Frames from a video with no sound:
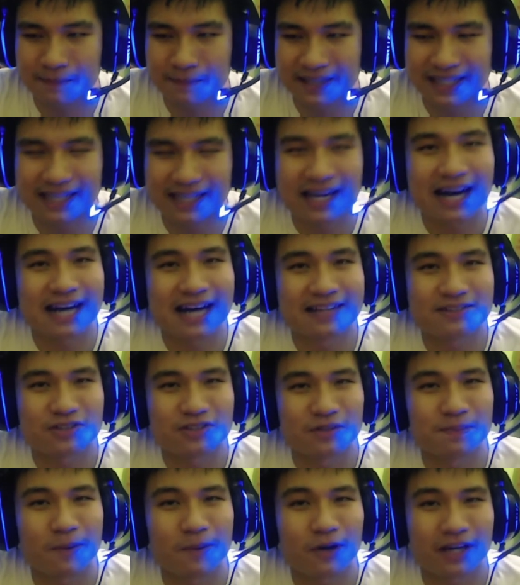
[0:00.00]
kinds
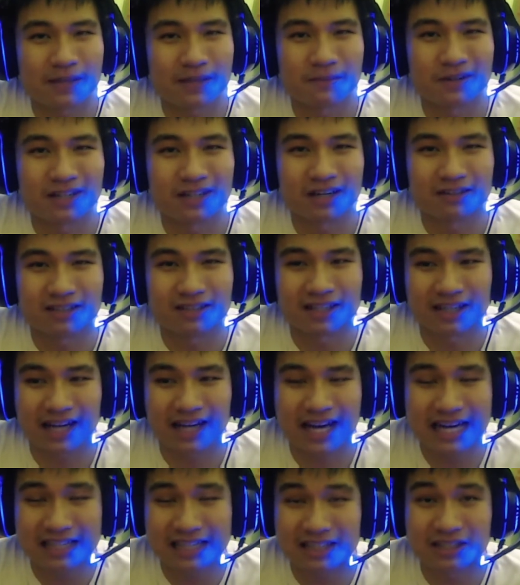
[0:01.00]
of Pokemon are there. Like,
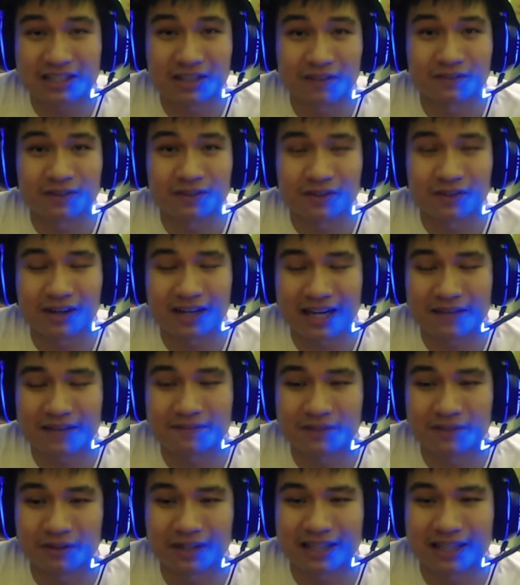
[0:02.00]
I don't know. I have
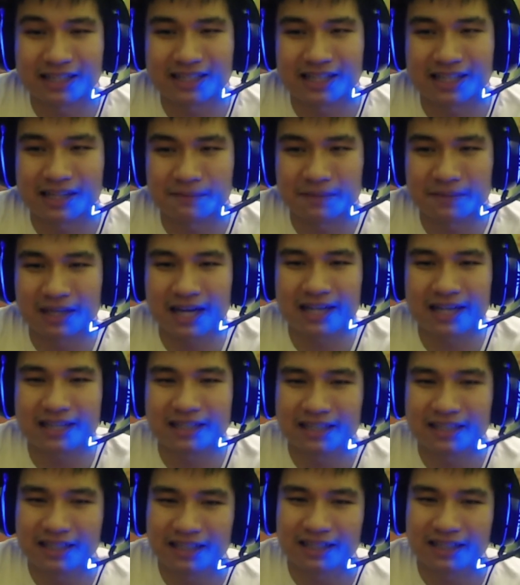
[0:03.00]
no idea. I mean,
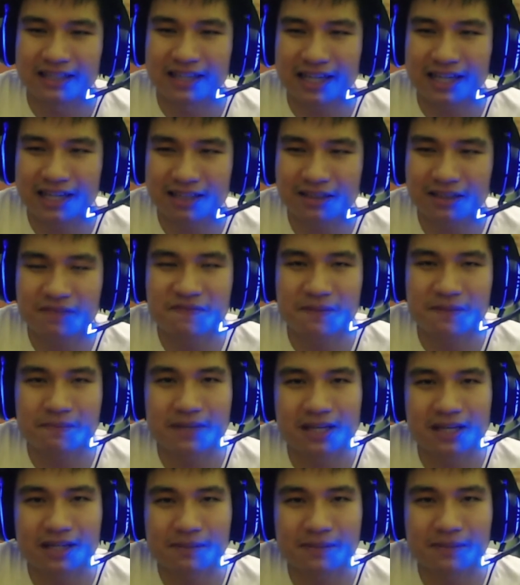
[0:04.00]
they kind of look
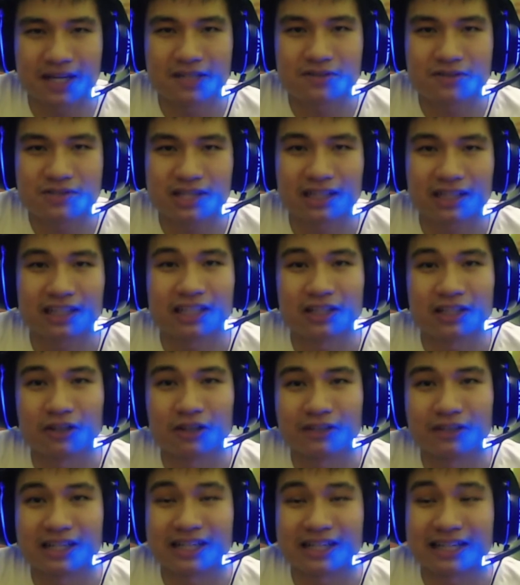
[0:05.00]
familiar, but I don't exactly
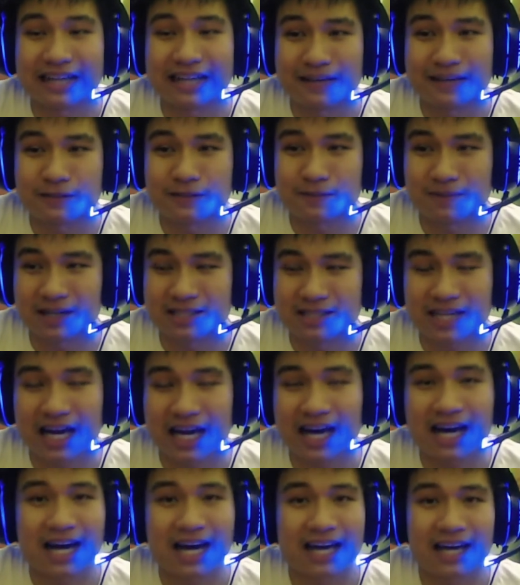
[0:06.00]
know their names because
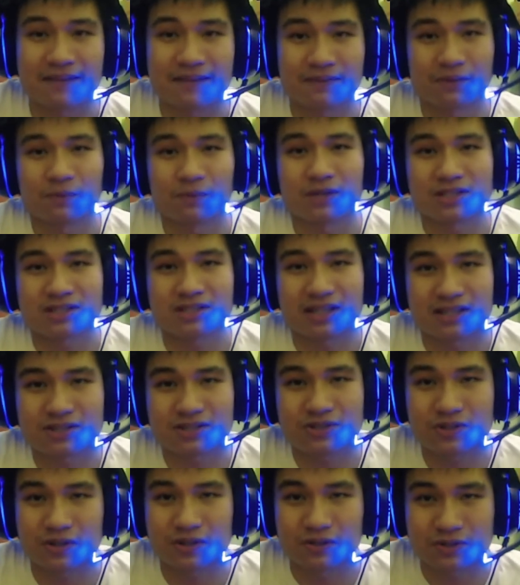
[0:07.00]
I haven't watched that
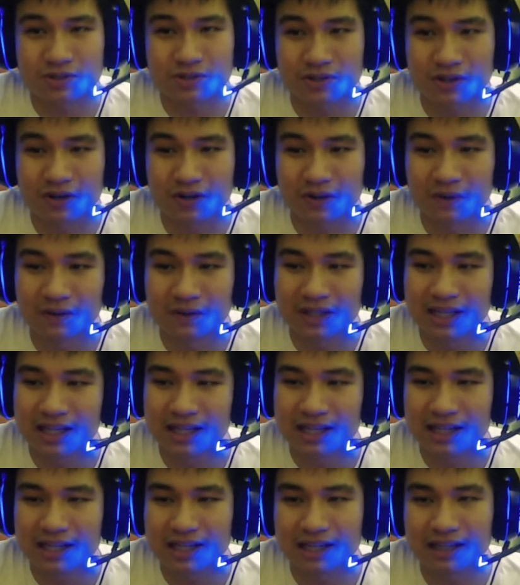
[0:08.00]
show. So,
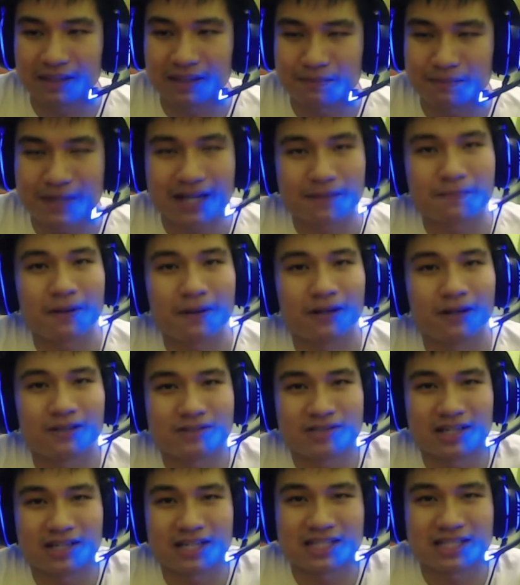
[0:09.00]
I
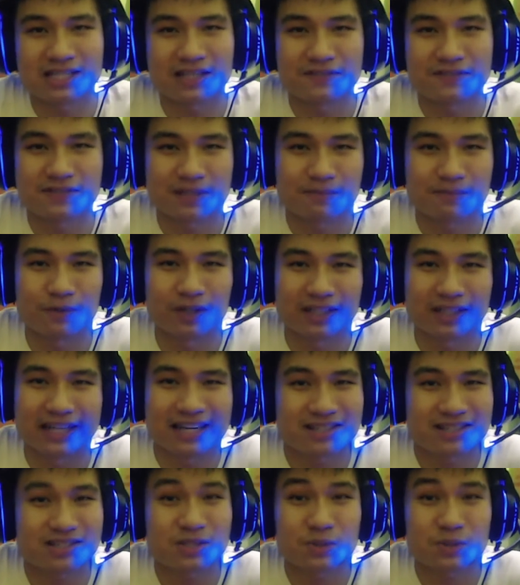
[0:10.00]
apologize if someone
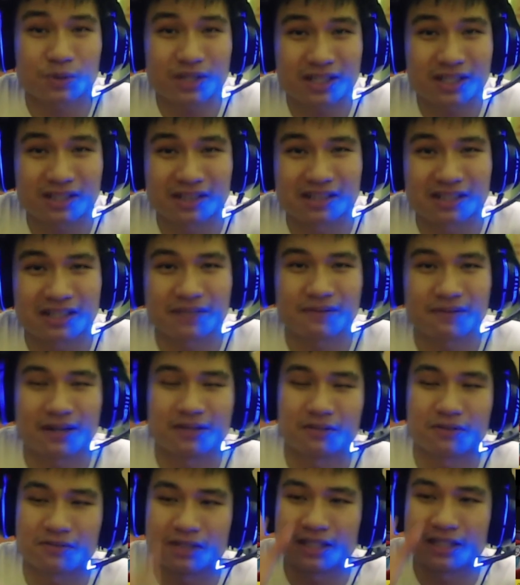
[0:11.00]
gets triggered if I
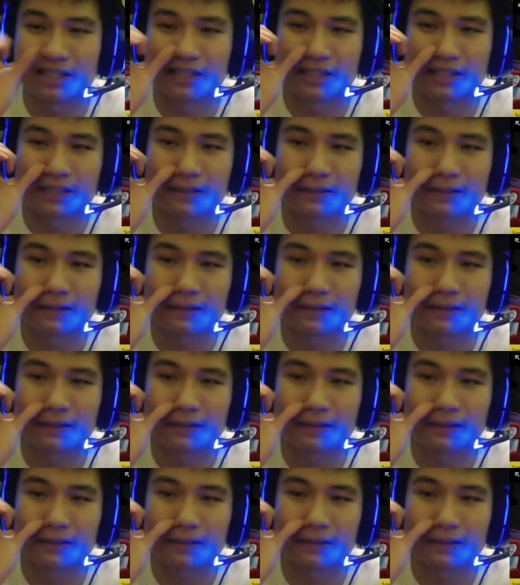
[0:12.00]
don't really